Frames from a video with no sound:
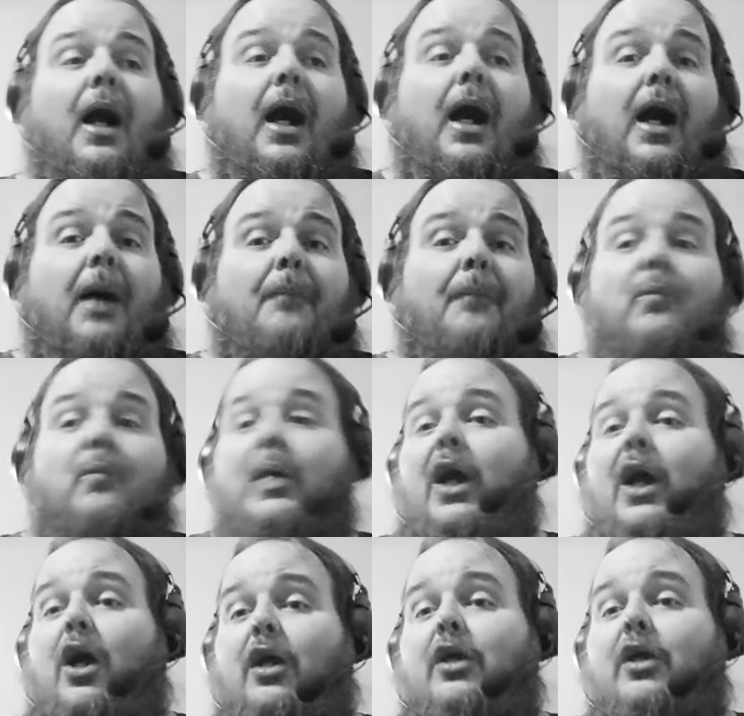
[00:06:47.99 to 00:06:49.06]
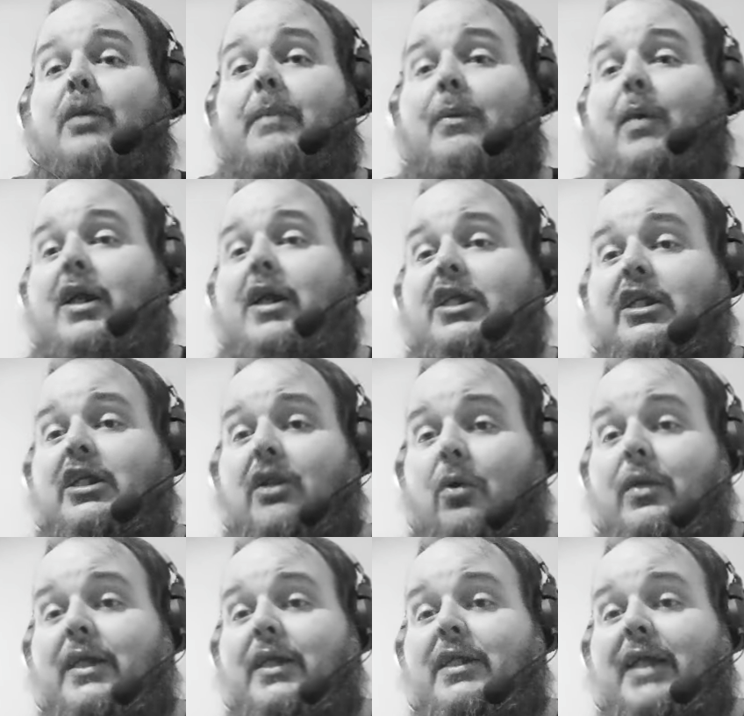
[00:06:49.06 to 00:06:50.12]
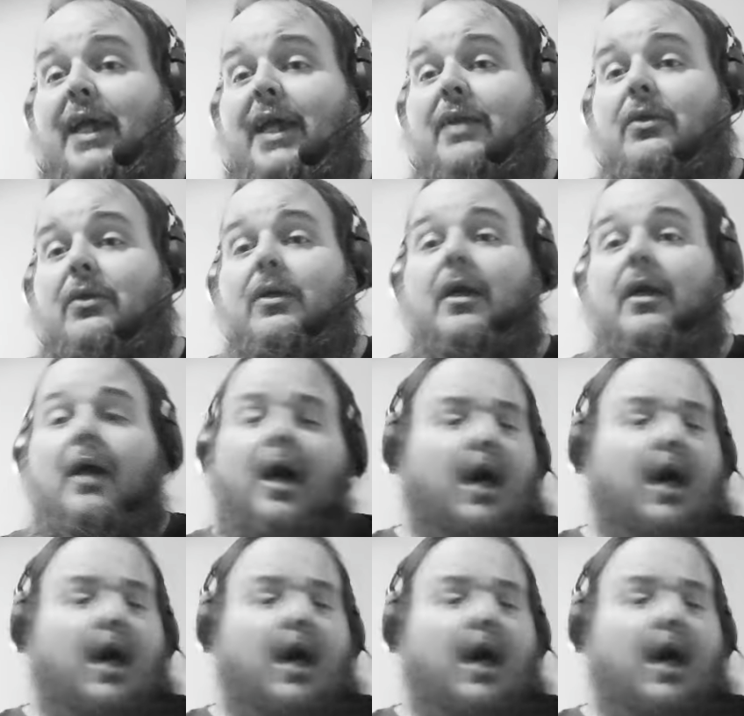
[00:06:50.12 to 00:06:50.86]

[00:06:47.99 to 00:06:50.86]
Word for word: Um, we are going to be watching Loki together,